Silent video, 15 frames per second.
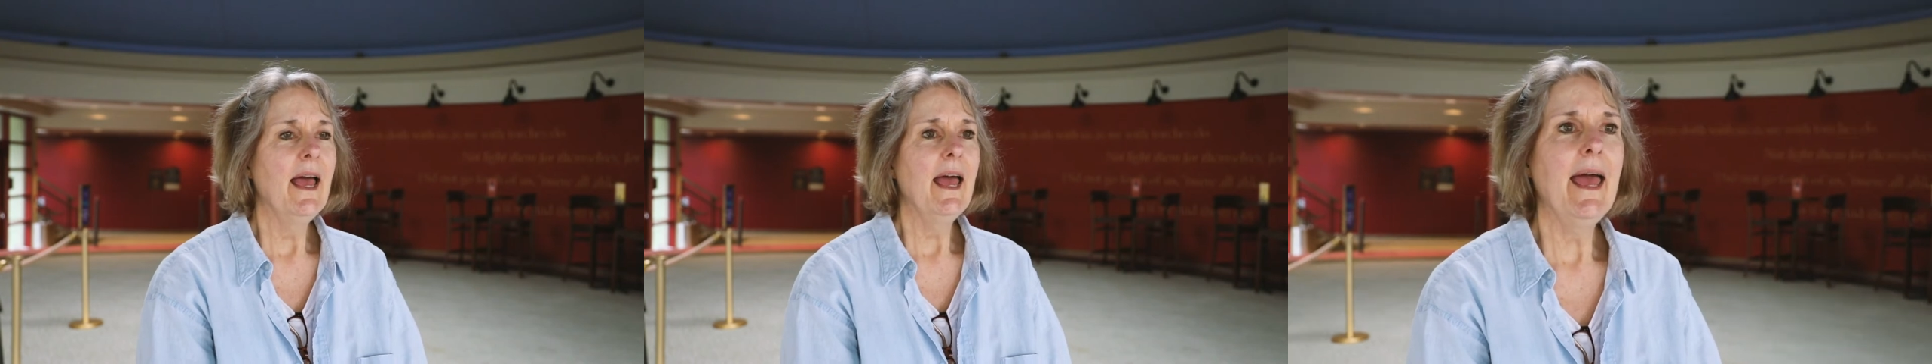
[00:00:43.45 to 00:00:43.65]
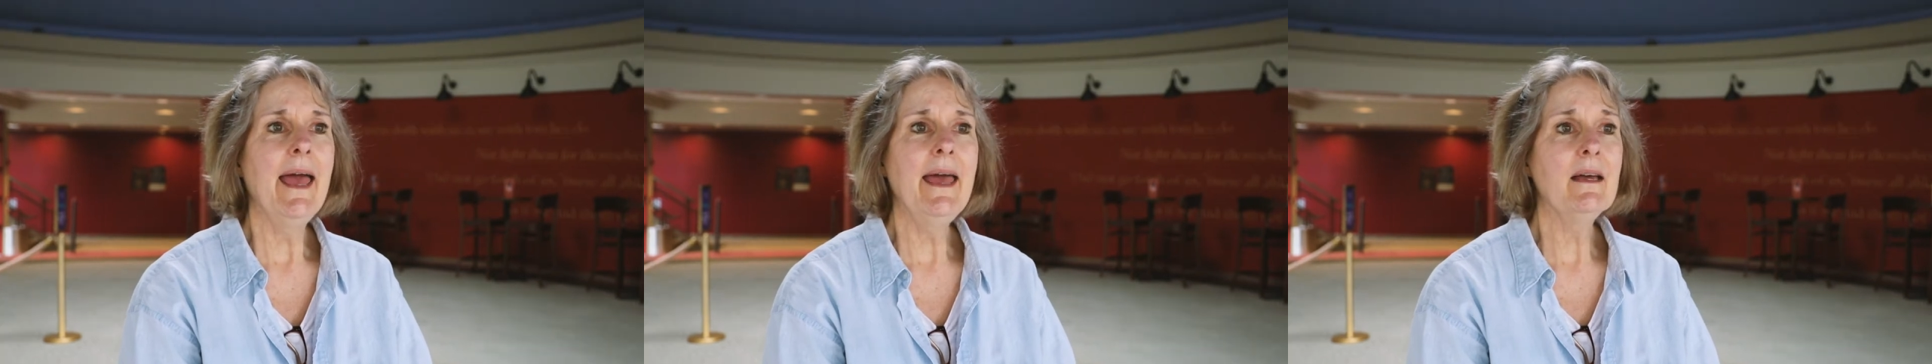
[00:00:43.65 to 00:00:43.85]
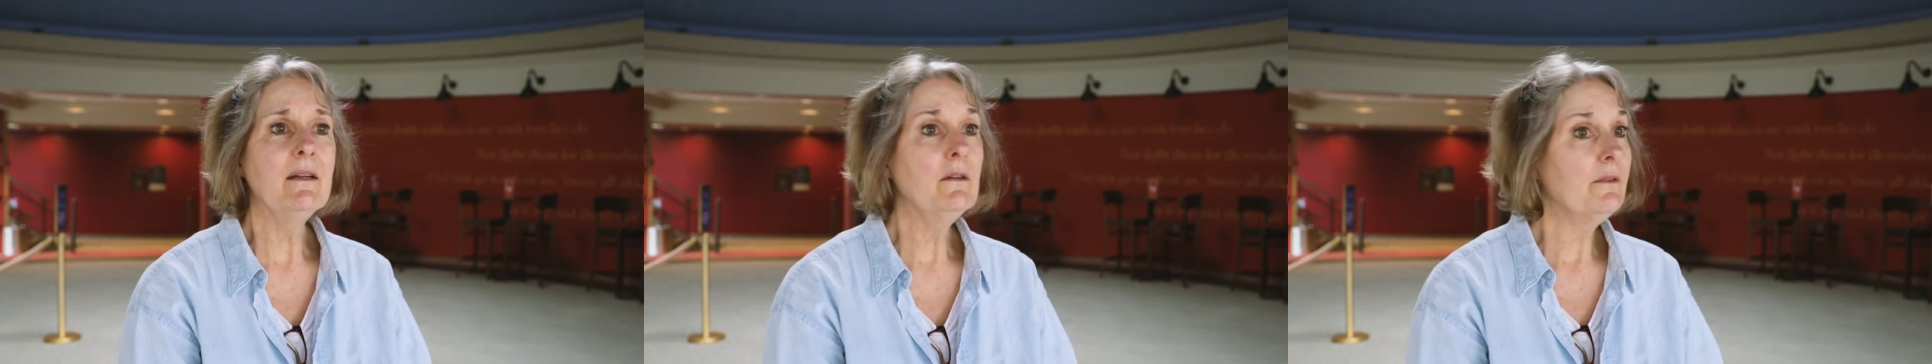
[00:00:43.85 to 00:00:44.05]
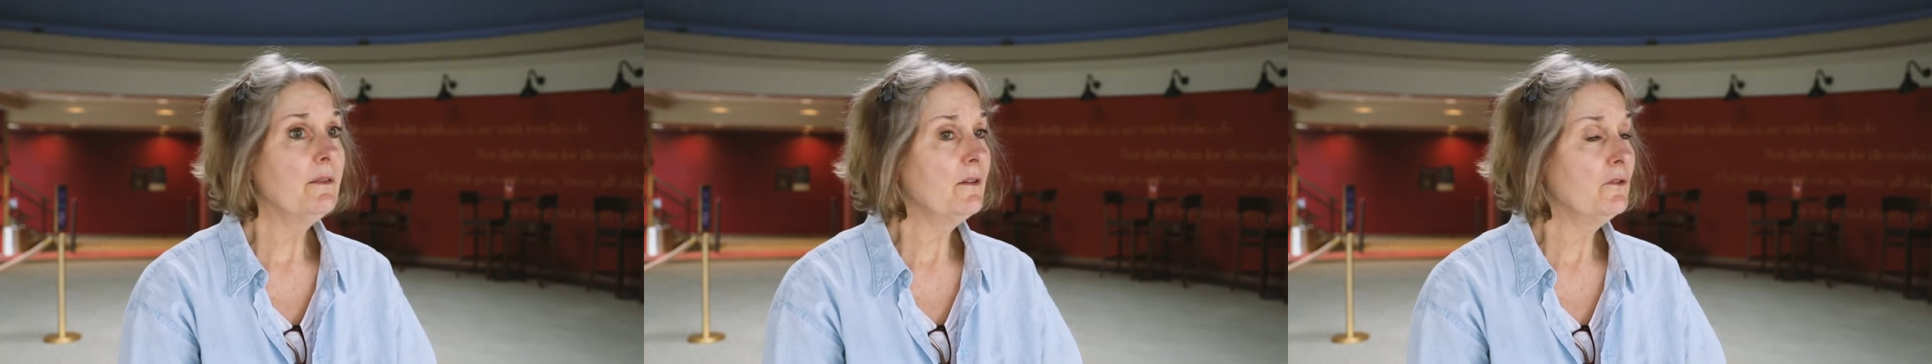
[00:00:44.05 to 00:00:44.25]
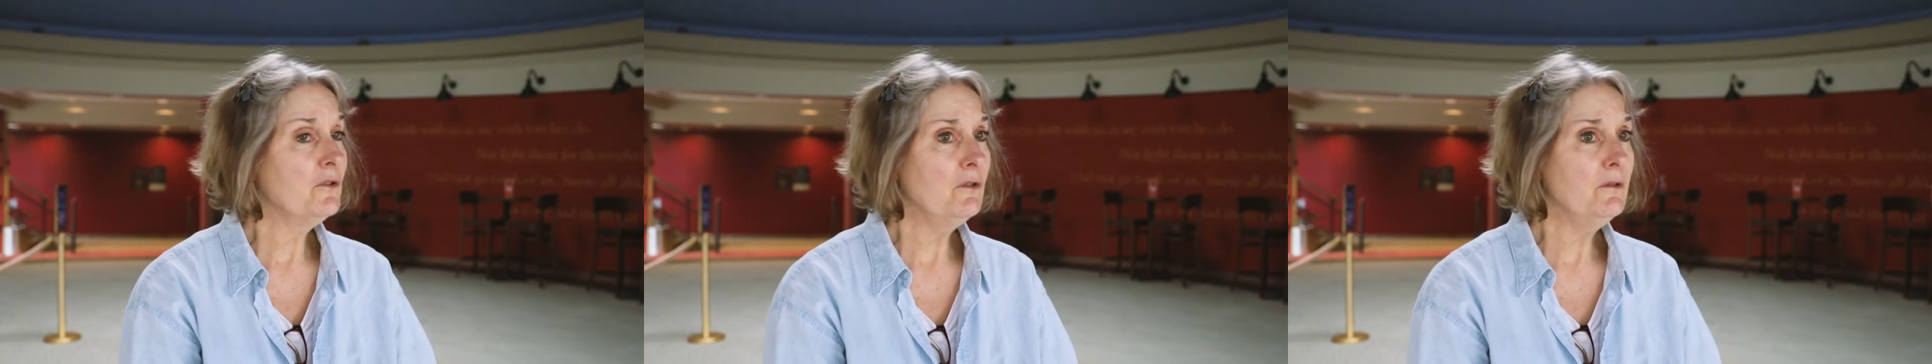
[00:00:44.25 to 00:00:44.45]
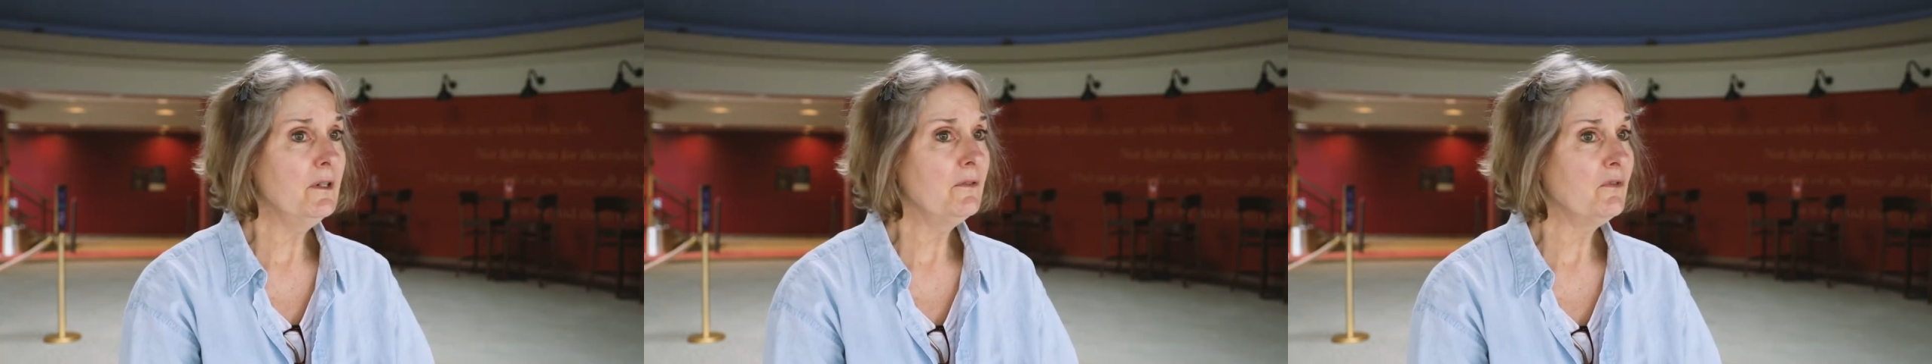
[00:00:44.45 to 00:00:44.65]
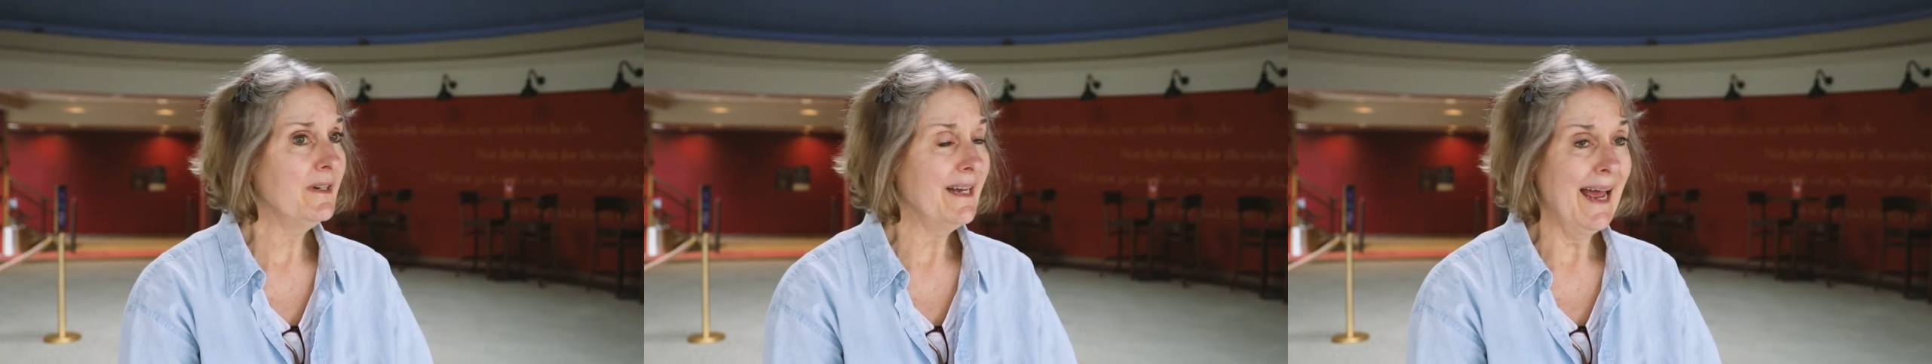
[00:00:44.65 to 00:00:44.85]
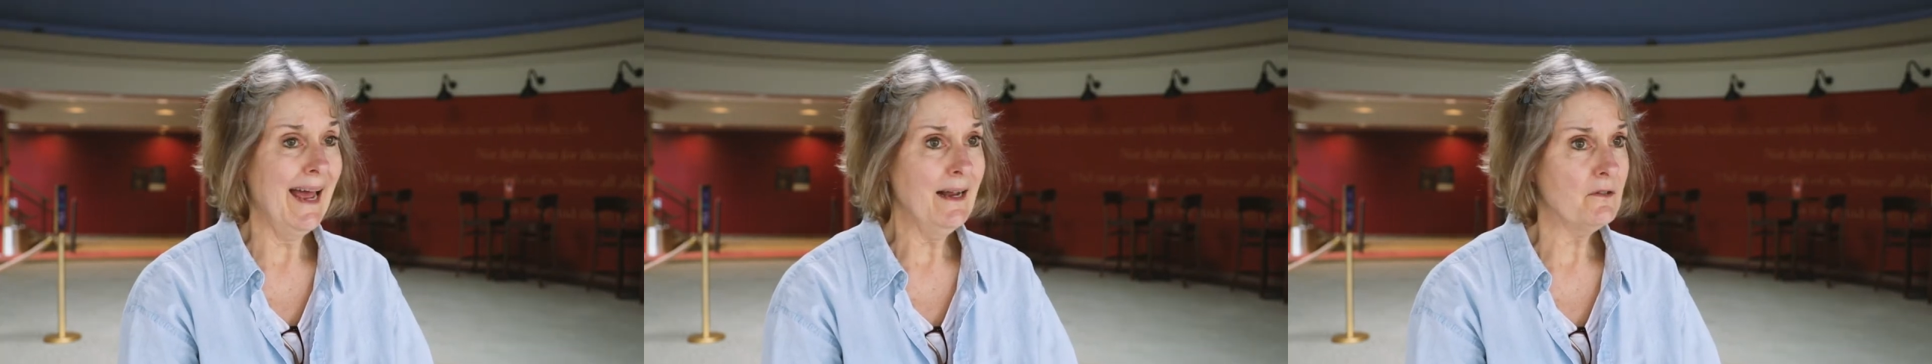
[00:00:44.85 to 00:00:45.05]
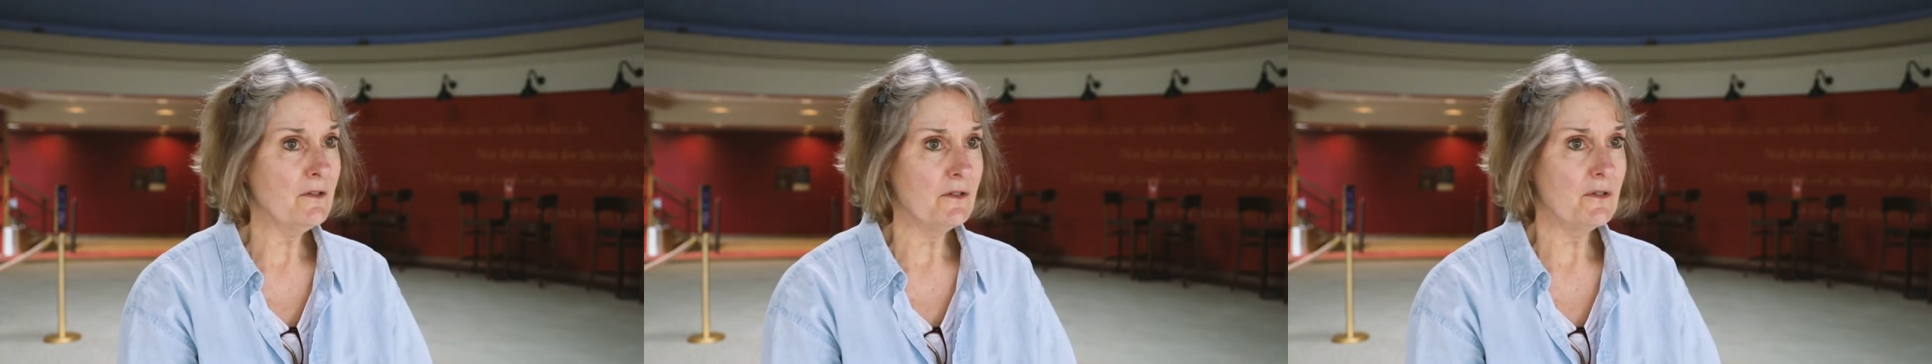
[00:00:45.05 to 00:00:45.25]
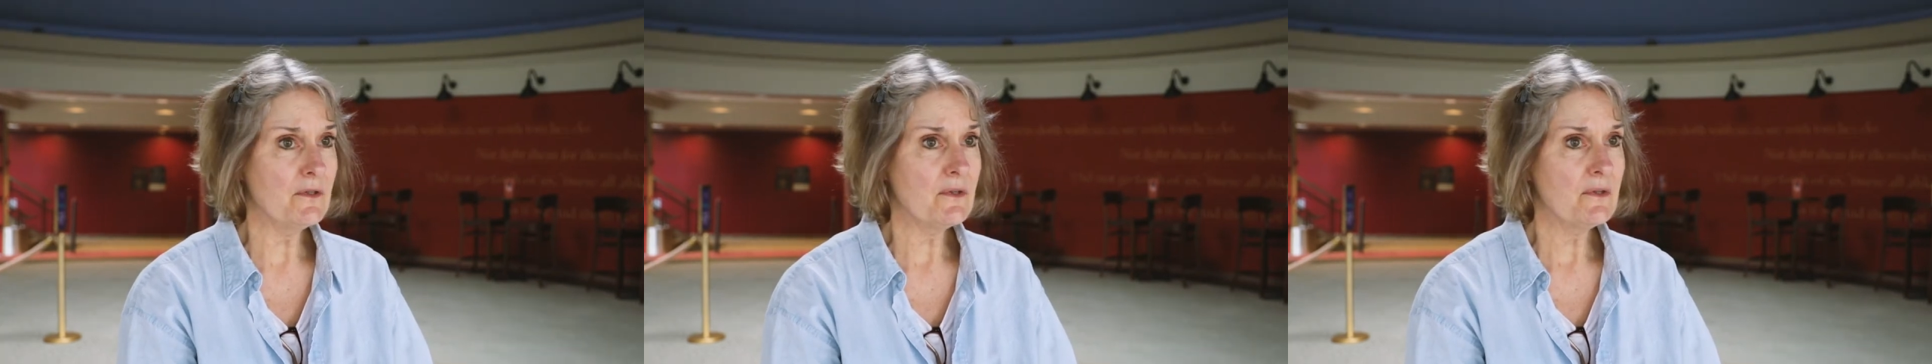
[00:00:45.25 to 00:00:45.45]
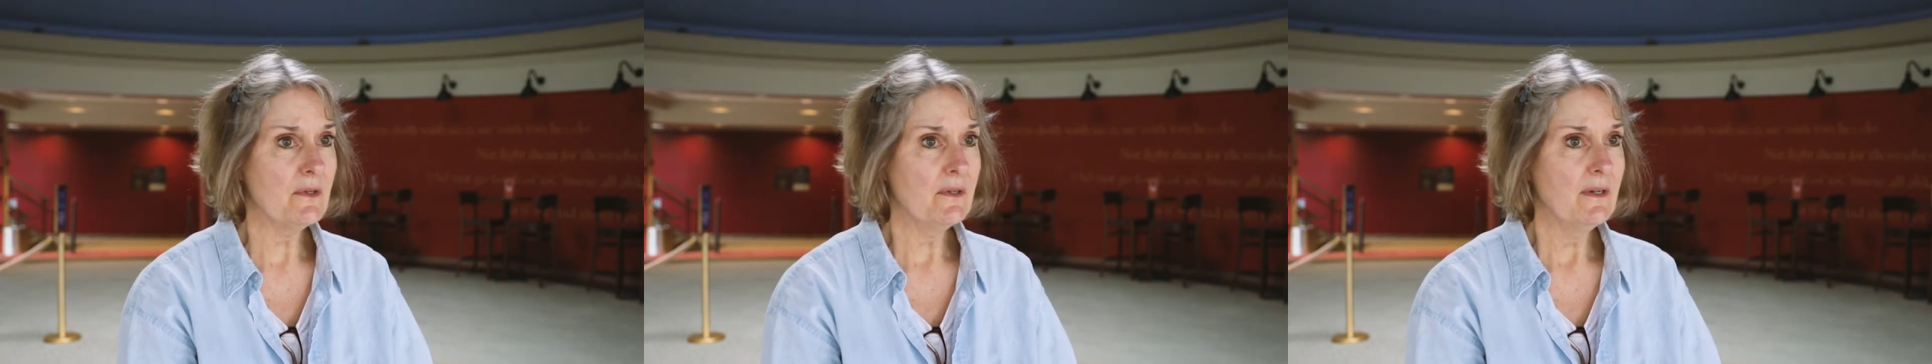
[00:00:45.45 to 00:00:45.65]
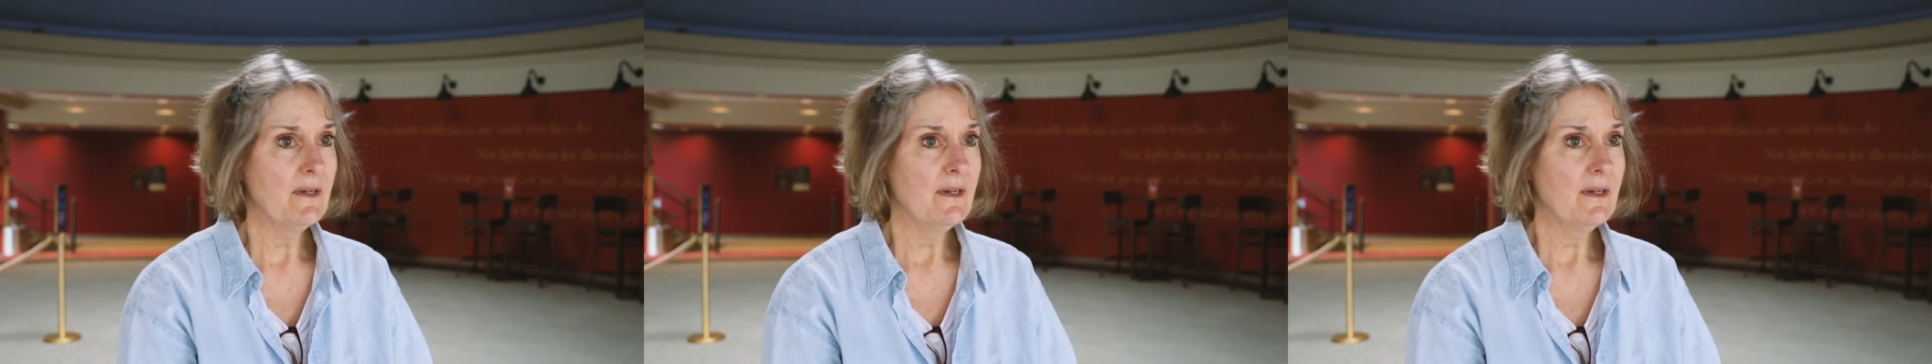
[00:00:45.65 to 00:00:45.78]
And they're two different actors.